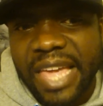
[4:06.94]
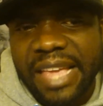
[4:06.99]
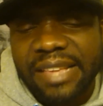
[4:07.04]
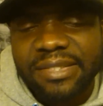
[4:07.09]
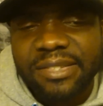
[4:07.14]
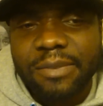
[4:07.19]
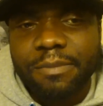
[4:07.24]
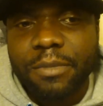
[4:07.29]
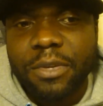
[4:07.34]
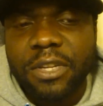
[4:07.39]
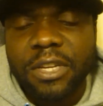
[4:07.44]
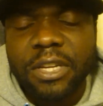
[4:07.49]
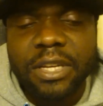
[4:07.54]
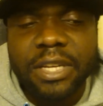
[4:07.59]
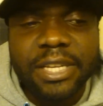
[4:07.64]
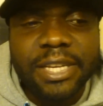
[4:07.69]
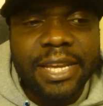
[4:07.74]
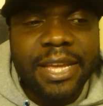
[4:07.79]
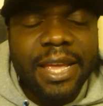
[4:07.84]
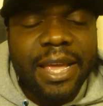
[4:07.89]
has some
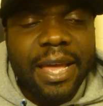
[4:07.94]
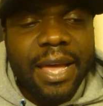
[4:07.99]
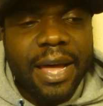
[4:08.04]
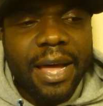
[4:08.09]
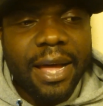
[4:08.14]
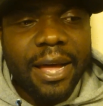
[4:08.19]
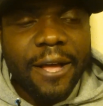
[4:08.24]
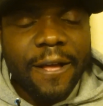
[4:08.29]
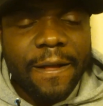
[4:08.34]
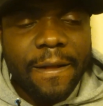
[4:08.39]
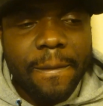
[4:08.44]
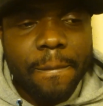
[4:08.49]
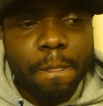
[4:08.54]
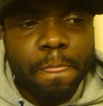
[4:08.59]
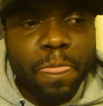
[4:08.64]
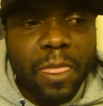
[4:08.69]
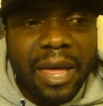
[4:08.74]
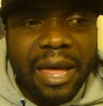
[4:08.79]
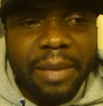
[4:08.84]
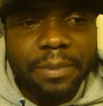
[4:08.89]
good
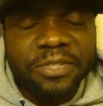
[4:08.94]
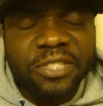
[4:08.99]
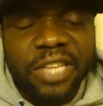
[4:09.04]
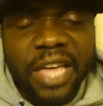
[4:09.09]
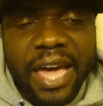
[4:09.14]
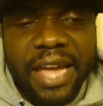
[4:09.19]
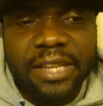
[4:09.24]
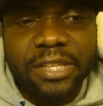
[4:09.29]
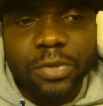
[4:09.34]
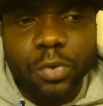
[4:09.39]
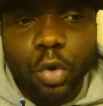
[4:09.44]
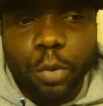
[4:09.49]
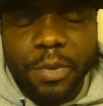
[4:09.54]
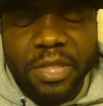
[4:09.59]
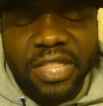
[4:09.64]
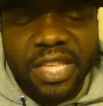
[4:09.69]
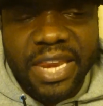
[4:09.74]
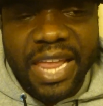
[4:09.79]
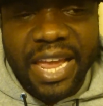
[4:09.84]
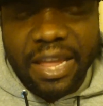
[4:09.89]
upside to him.
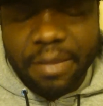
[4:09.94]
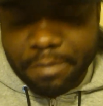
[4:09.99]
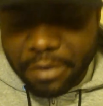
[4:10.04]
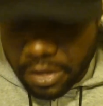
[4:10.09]
And then that could